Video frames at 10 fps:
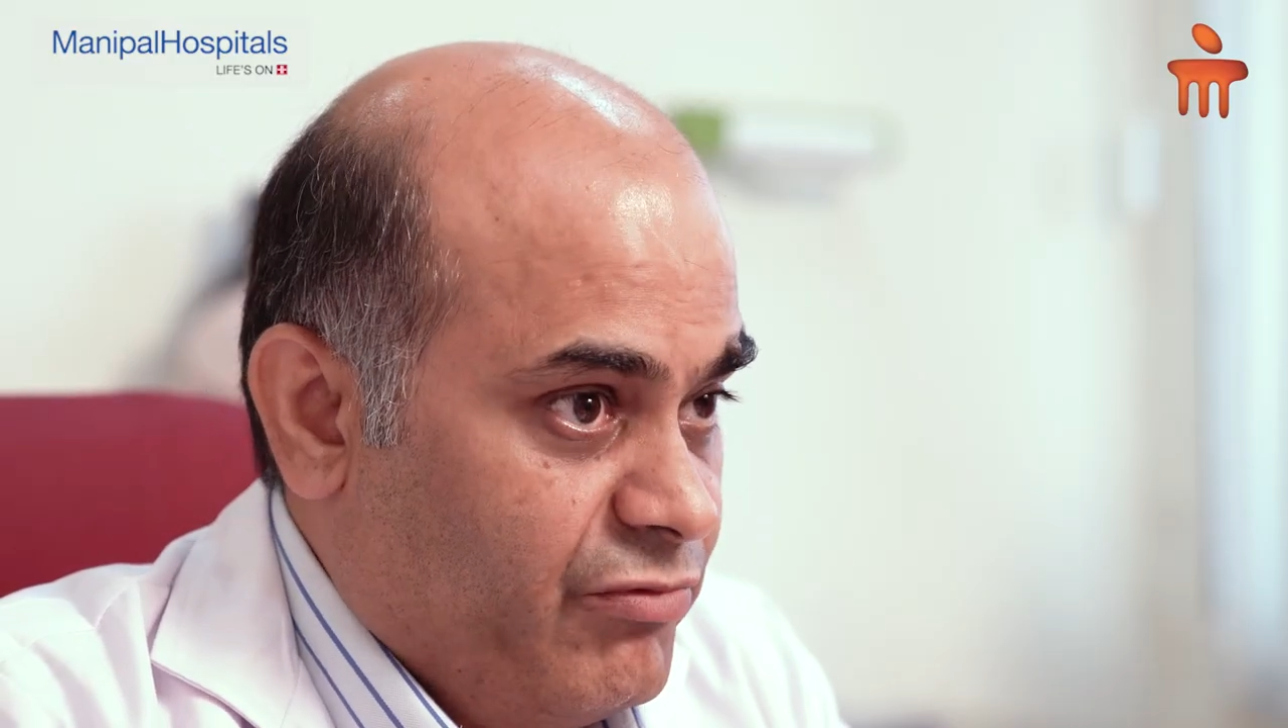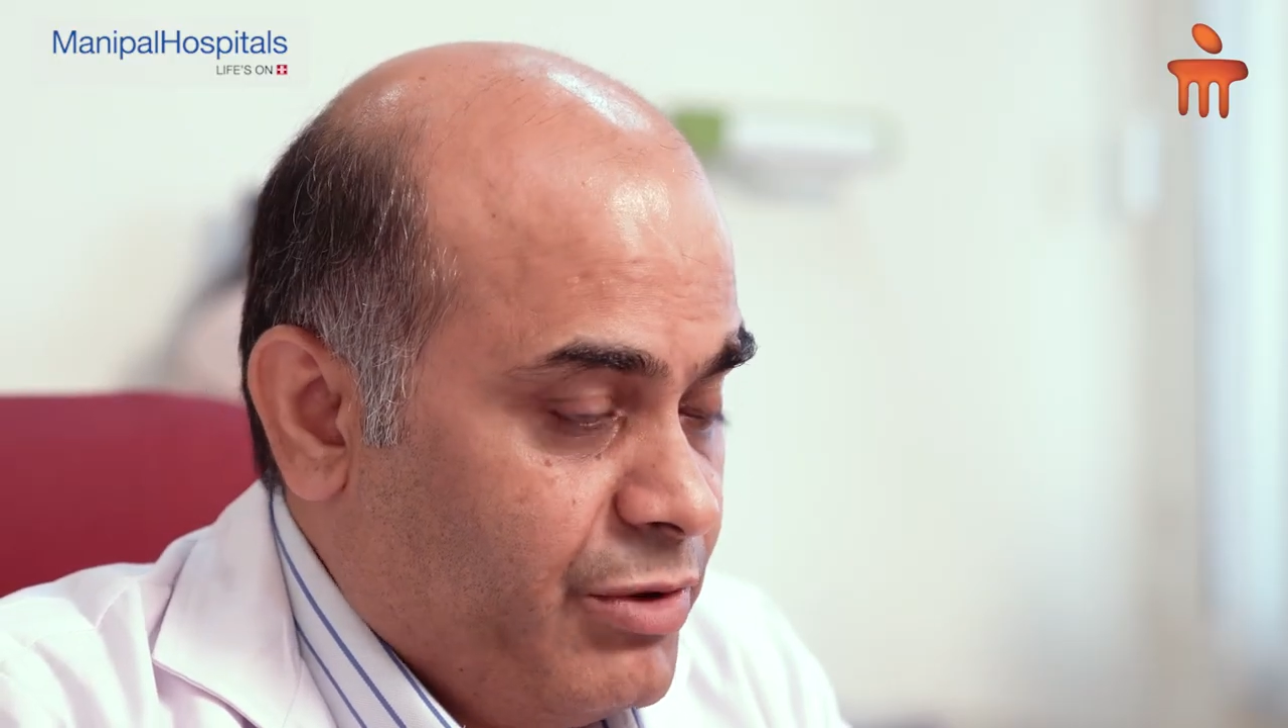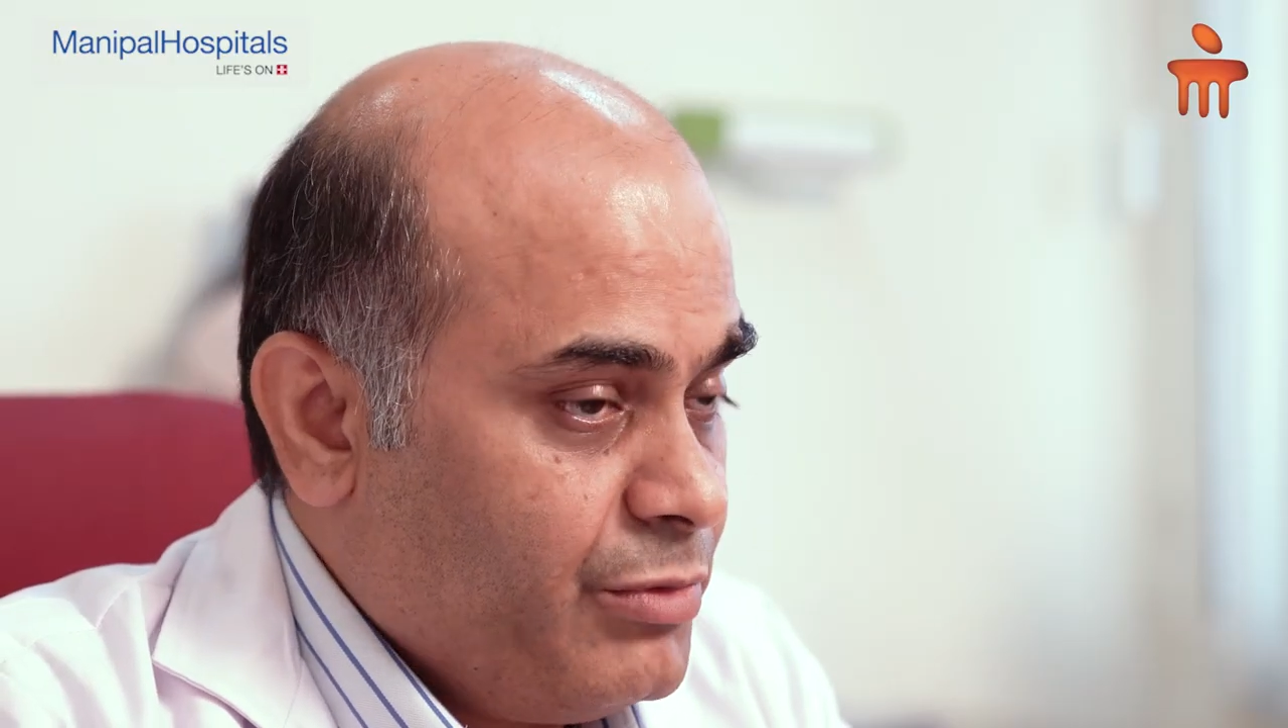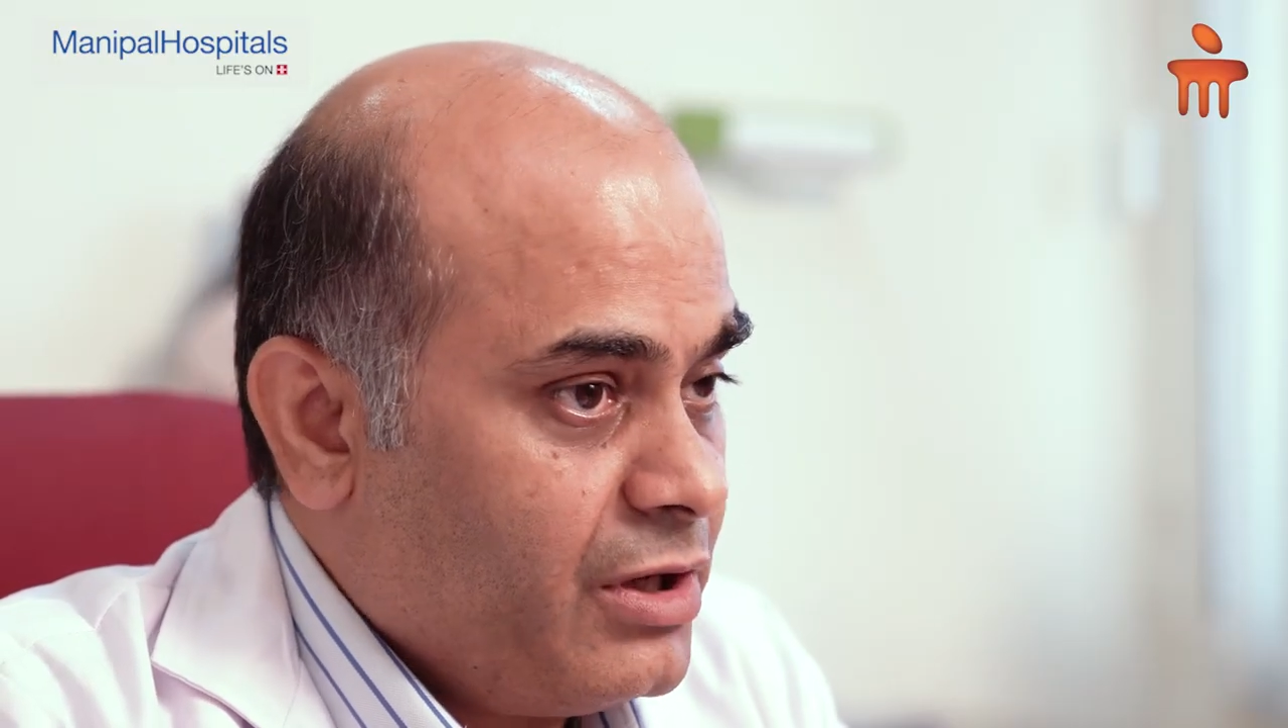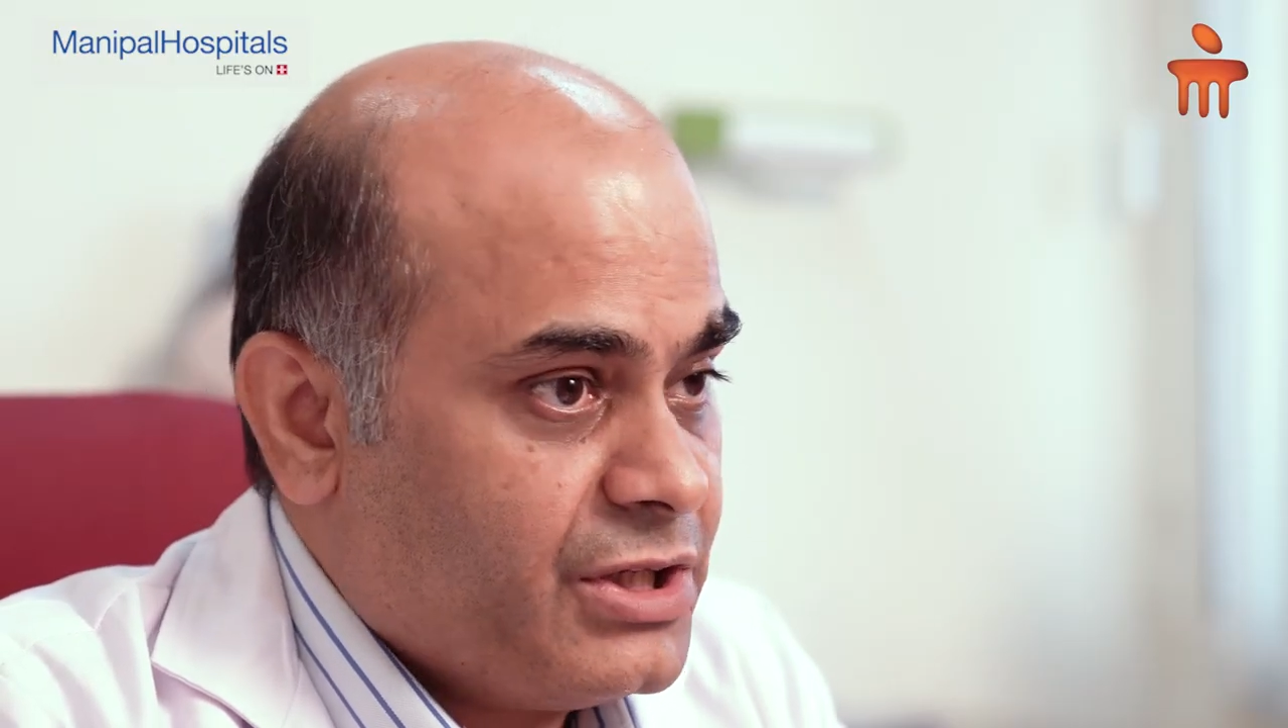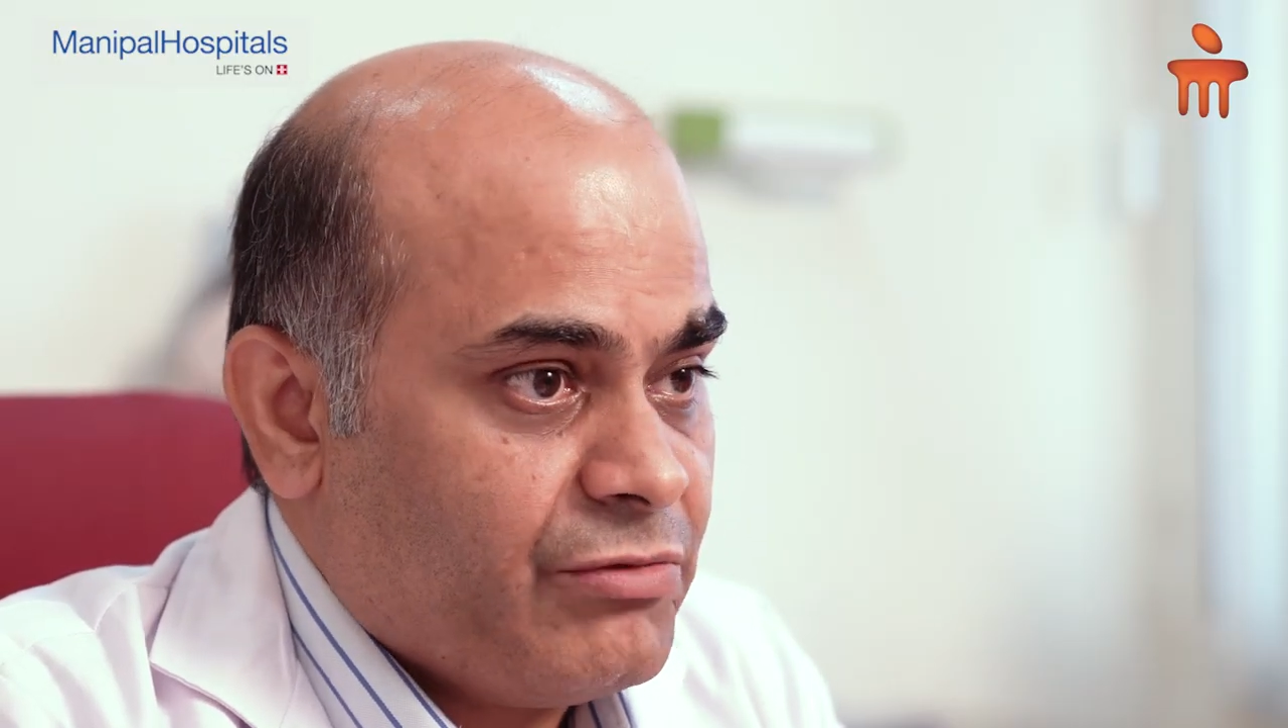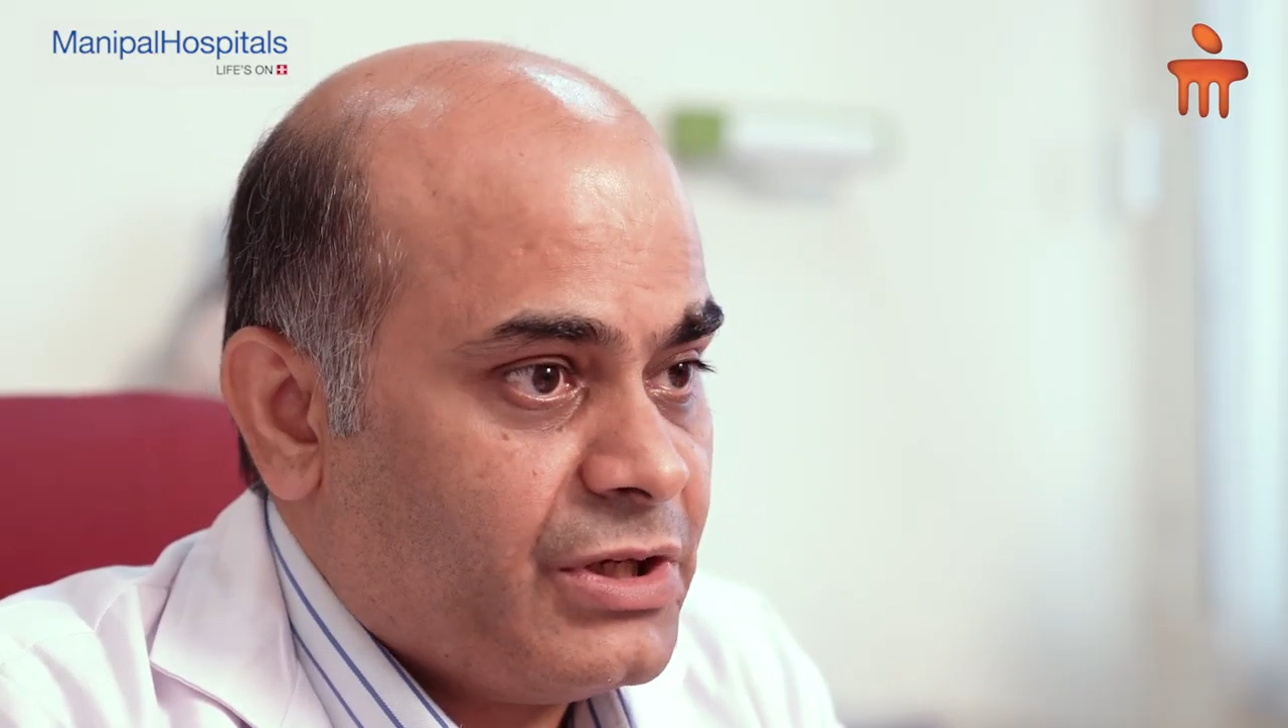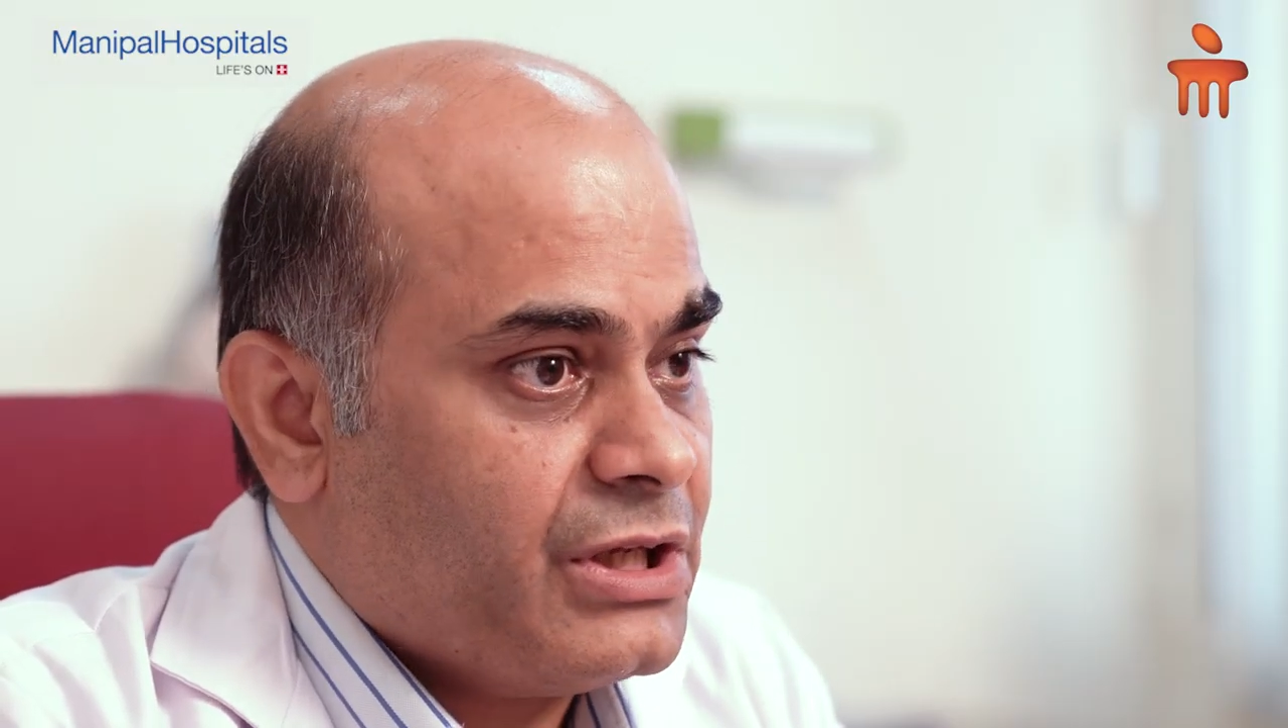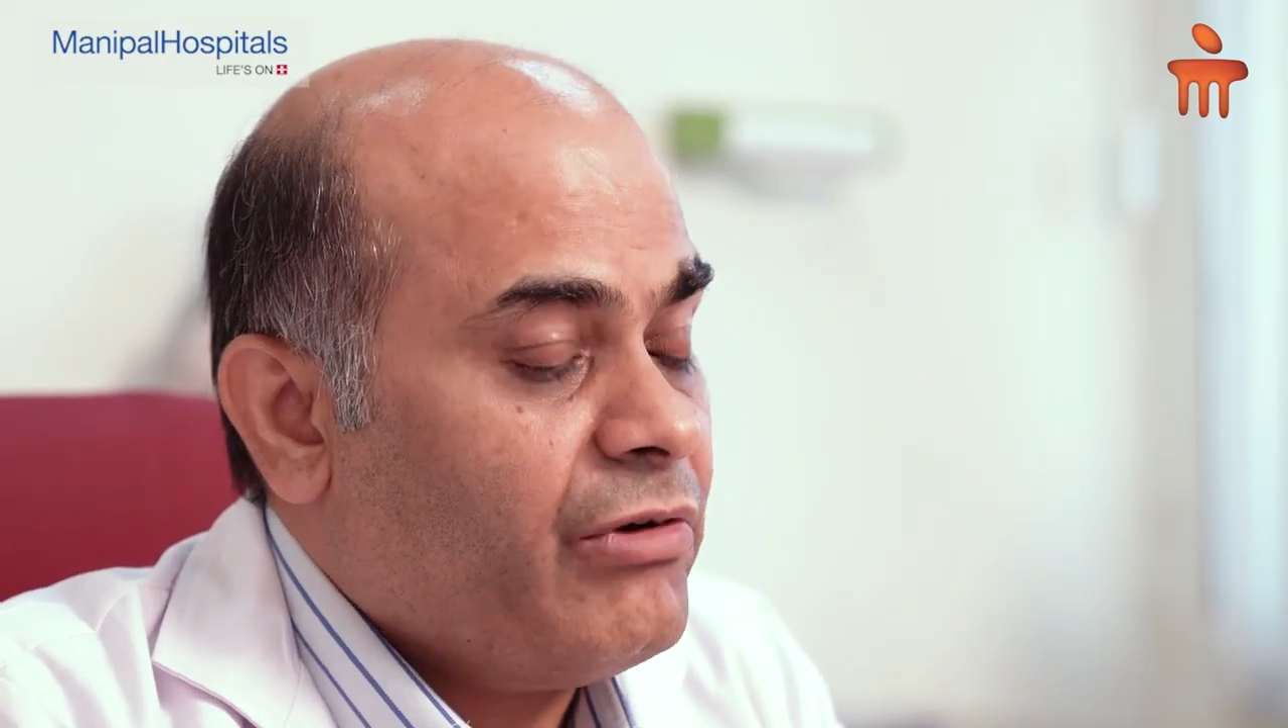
We may not even give